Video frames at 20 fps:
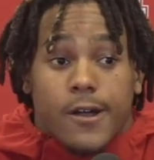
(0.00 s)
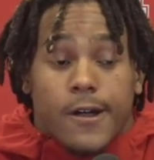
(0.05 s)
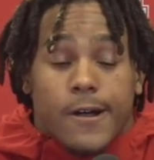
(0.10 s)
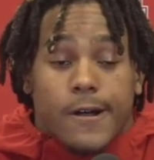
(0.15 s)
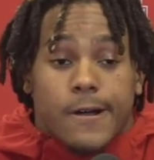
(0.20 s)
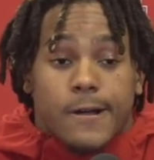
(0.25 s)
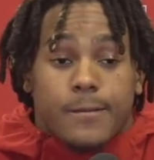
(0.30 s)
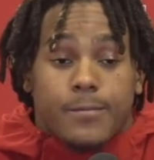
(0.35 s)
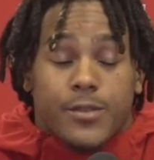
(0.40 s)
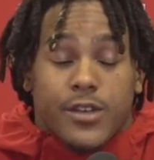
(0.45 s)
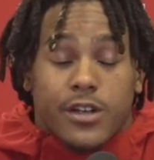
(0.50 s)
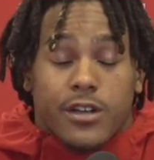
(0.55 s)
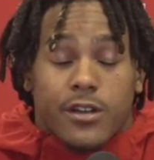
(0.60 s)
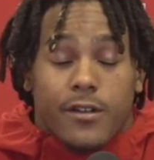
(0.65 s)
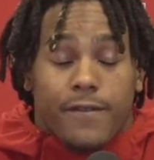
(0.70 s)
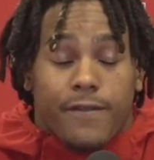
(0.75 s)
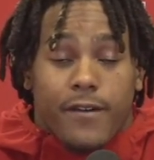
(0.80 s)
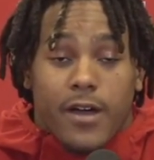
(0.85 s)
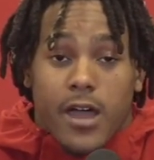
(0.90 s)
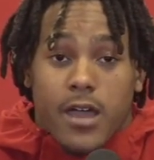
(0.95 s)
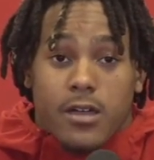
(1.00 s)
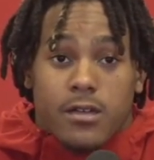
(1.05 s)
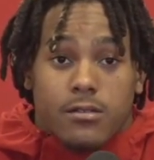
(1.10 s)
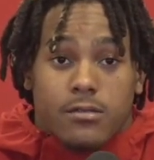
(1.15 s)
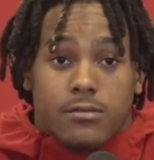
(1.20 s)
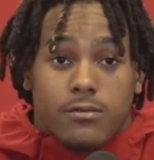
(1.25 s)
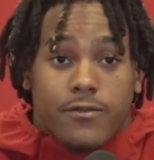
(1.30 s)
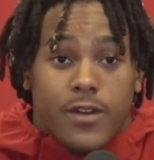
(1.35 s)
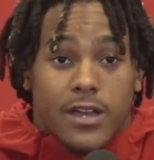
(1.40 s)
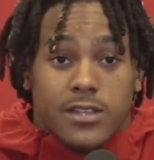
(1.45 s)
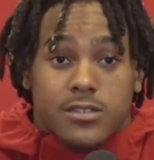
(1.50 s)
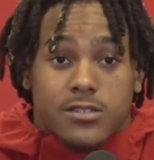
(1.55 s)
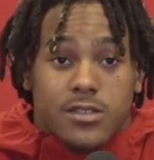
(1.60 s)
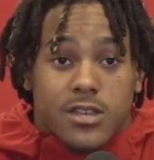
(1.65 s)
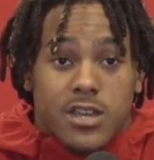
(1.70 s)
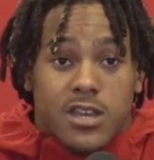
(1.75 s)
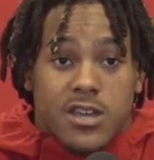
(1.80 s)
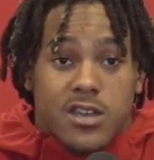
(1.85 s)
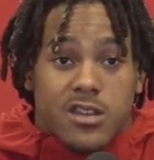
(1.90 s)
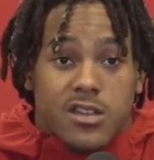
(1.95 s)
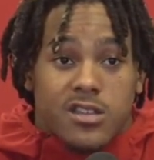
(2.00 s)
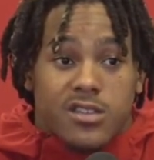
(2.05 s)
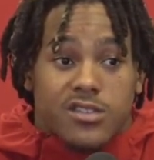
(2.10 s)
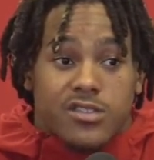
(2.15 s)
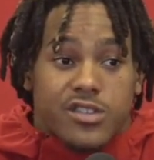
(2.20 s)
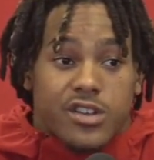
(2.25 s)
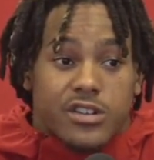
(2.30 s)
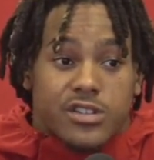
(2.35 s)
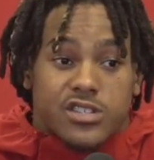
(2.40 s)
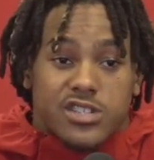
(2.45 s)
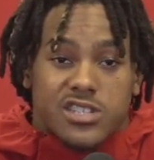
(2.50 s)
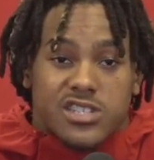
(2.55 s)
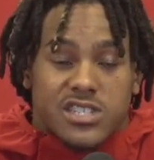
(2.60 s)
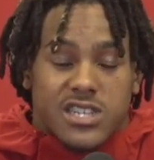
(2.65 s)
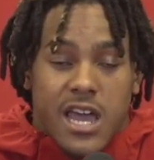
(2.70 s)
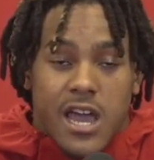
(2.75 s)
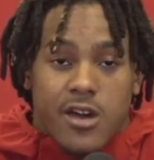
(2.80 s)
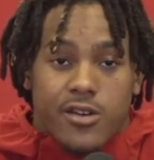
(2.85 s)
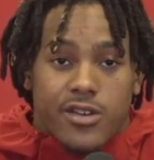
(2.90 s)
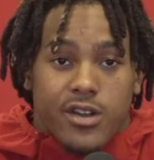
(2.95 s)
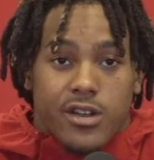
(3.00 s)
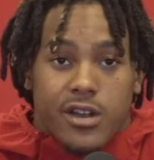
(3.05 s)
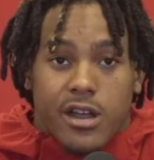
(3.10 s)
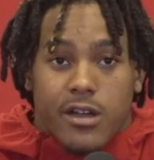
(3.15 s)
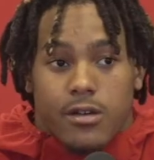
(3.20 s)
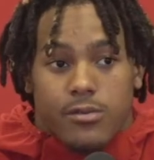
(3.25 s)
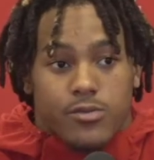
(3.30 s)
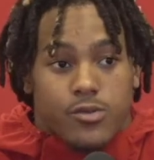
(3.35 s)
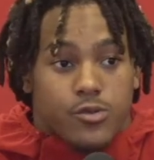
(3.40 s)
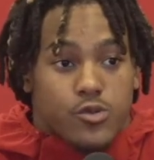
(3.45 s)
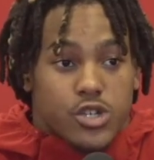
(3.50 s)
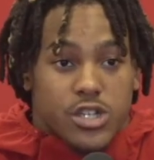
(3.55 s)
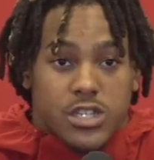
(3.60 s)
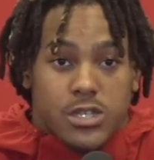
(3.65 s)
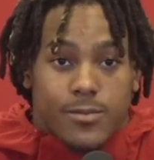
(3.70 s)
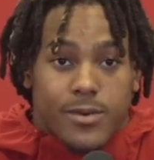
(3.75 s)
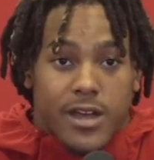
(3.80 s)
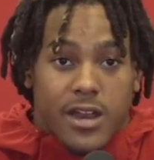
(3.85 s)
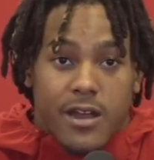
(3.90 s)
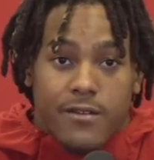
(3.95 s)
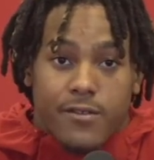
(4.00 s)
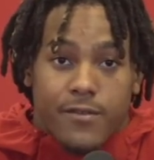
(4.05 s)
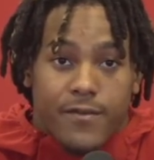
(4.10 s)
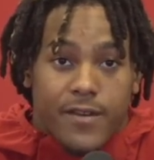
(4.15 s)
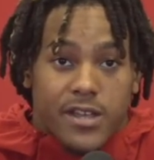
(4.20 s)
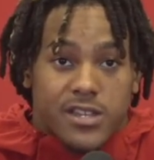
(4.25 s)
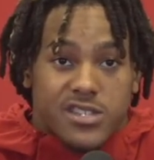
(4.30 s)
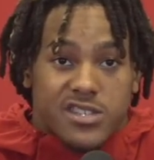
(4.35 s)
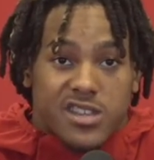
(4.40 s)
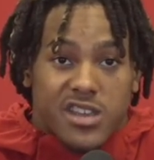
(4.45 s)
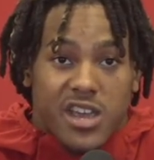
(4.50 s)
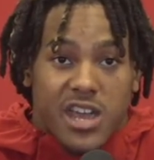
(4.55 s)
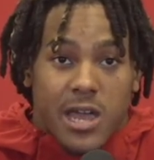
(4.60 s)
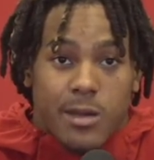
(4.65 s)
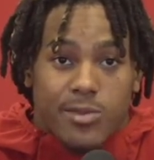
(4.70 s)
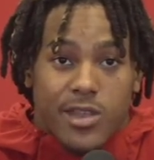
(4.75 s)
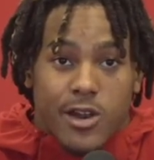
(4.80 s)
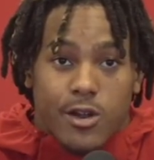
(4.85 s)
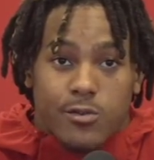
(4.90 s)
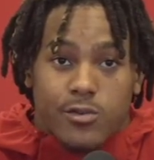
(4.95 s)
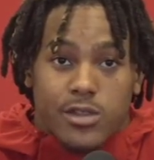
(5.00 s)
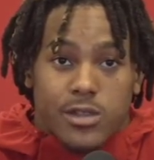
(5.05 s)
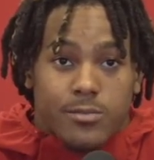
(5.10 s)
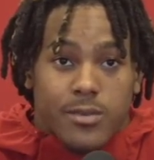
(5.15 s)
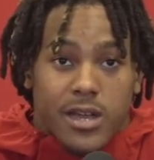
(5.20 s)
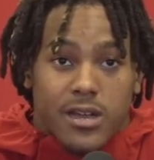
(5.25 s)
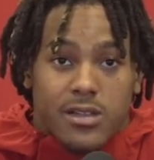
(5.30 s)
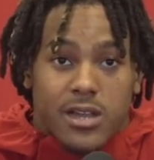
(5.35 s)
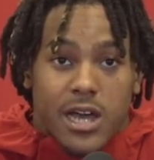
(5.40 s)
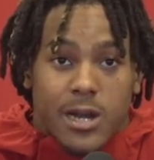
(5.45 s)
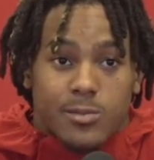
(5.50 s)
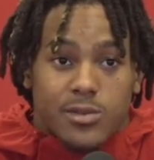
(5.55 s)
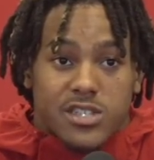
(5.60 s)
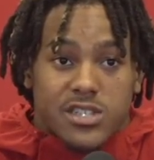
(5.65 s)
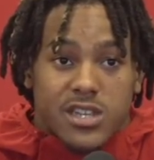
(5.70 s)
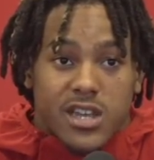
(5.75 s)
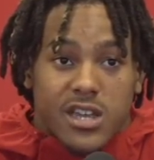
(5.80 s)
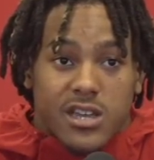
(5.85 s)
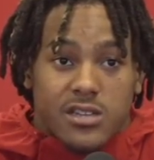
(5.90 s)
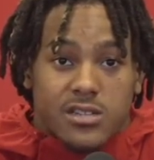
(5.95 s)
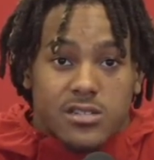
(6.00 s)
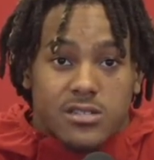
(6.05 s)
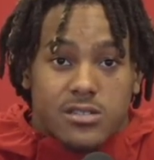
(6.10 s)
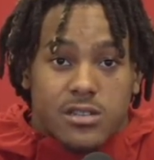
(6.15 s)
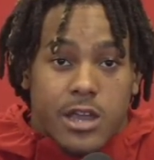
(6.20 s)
They're going to fight till the end, and there's just sound on just about every phase of the game. They don't really make a lot of mistakes.